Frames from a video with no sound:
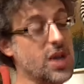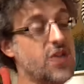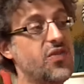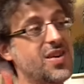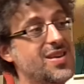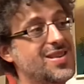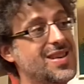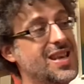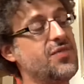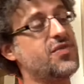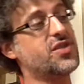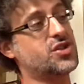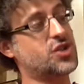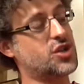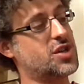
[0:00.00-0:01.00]
So if he
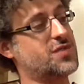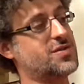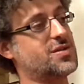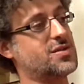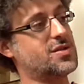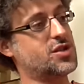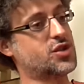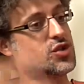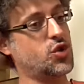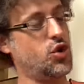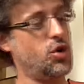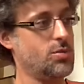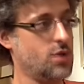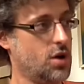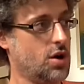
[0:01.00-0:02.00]
if he serves the
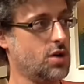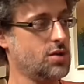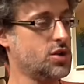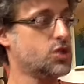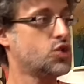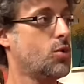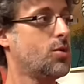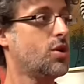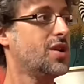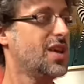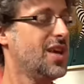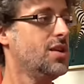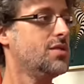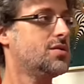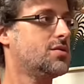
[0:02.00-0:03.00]
storm god, the storm
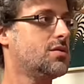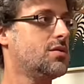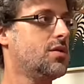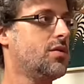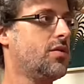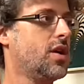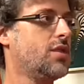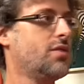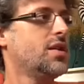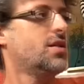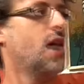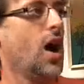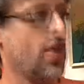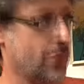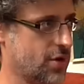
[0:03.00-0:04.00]
god is the
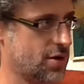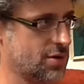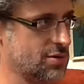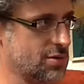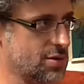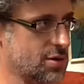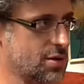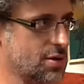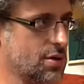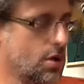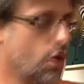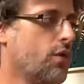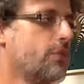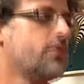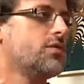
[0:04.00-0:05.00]
great other
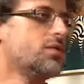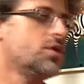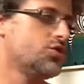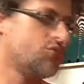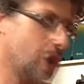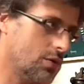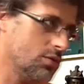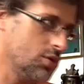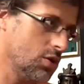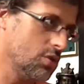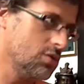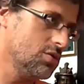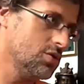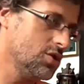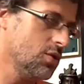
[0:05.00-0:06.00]
of the drowned god. Mm-hmm.